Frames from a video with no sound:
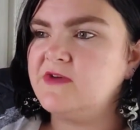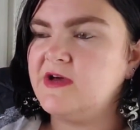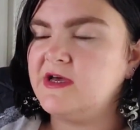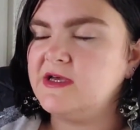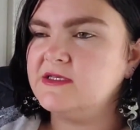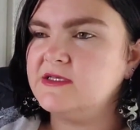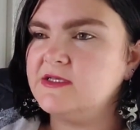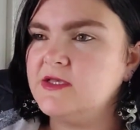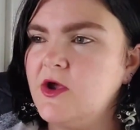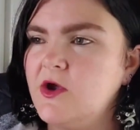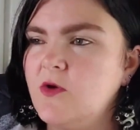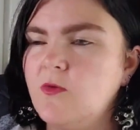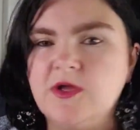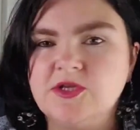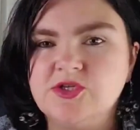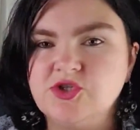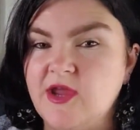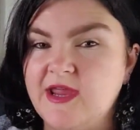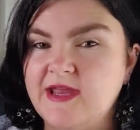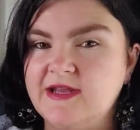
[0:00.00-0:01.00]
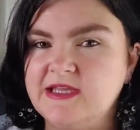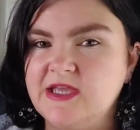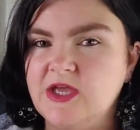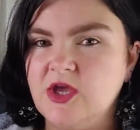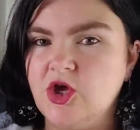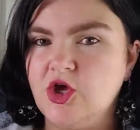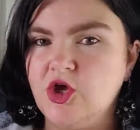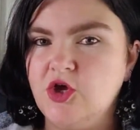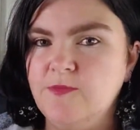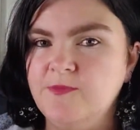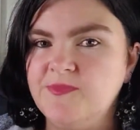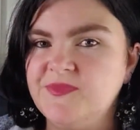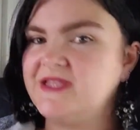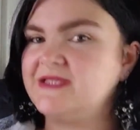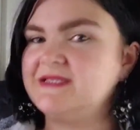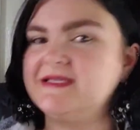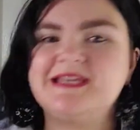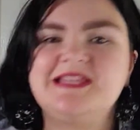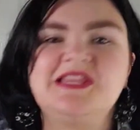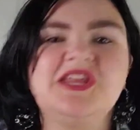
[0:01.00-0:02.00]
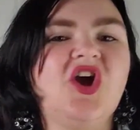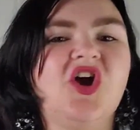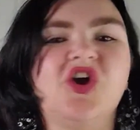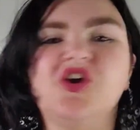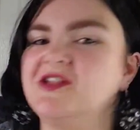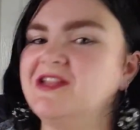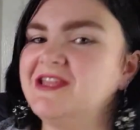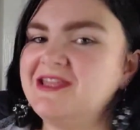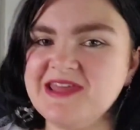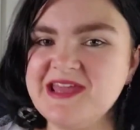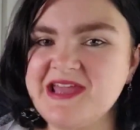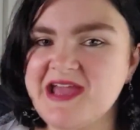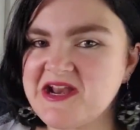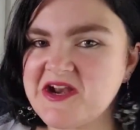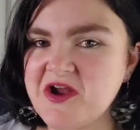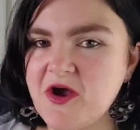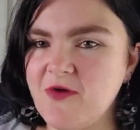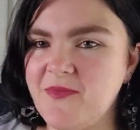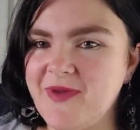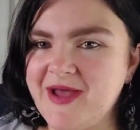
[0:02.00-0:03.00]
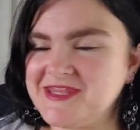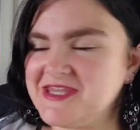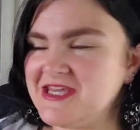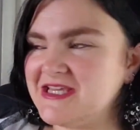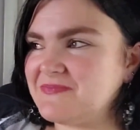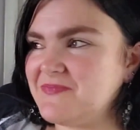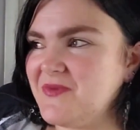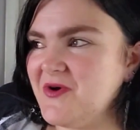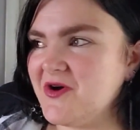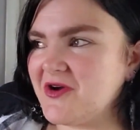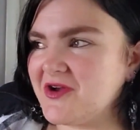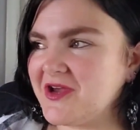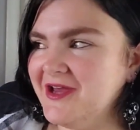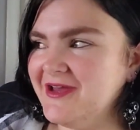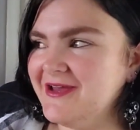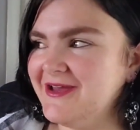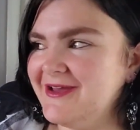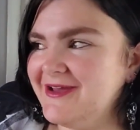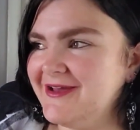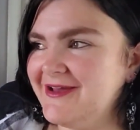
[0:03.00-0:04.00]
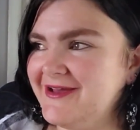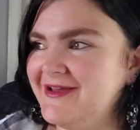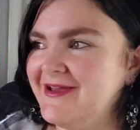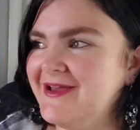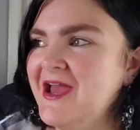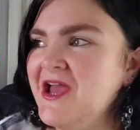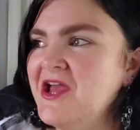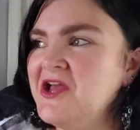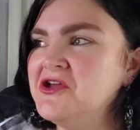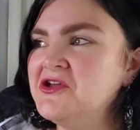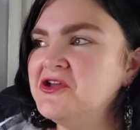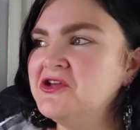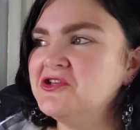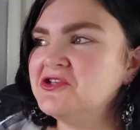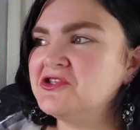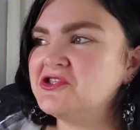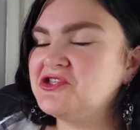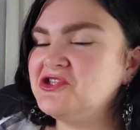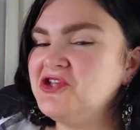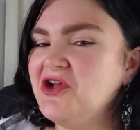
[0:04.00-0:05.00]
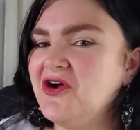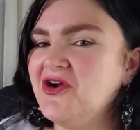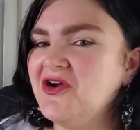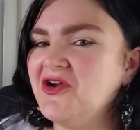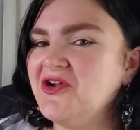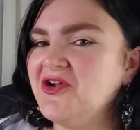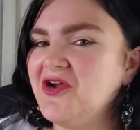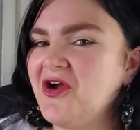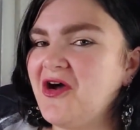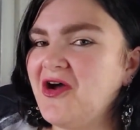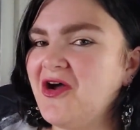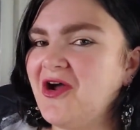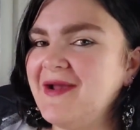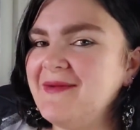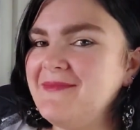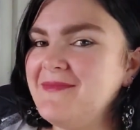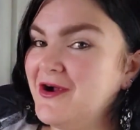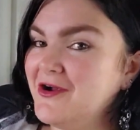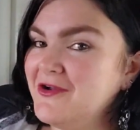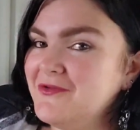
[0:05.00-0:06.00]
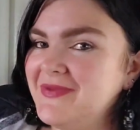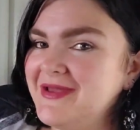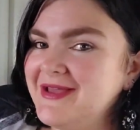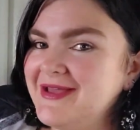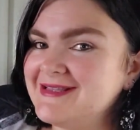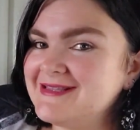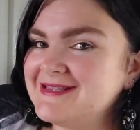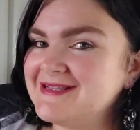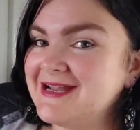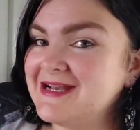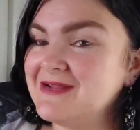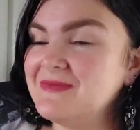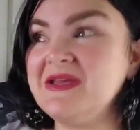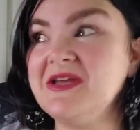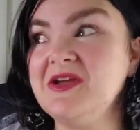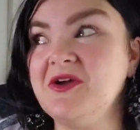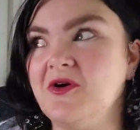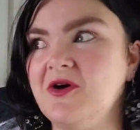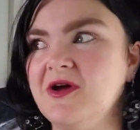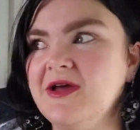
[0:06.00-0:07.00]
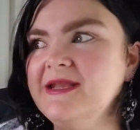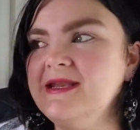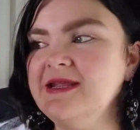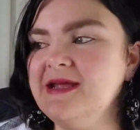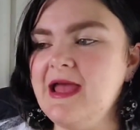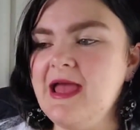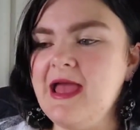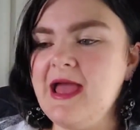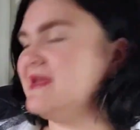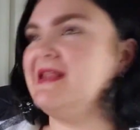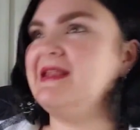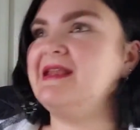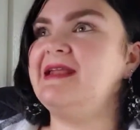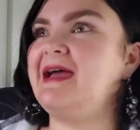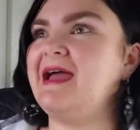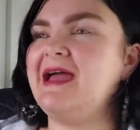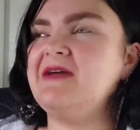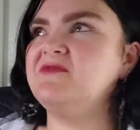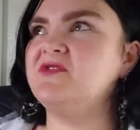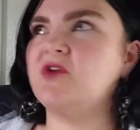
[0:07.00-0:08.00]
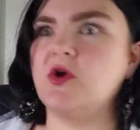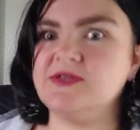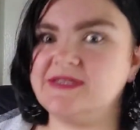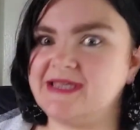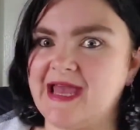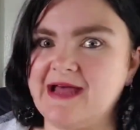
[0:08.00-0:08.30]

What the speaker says: fucks her while drowning her. That's like the only thing I know about this book. So I'm hoping it's gonna be good, but then I have no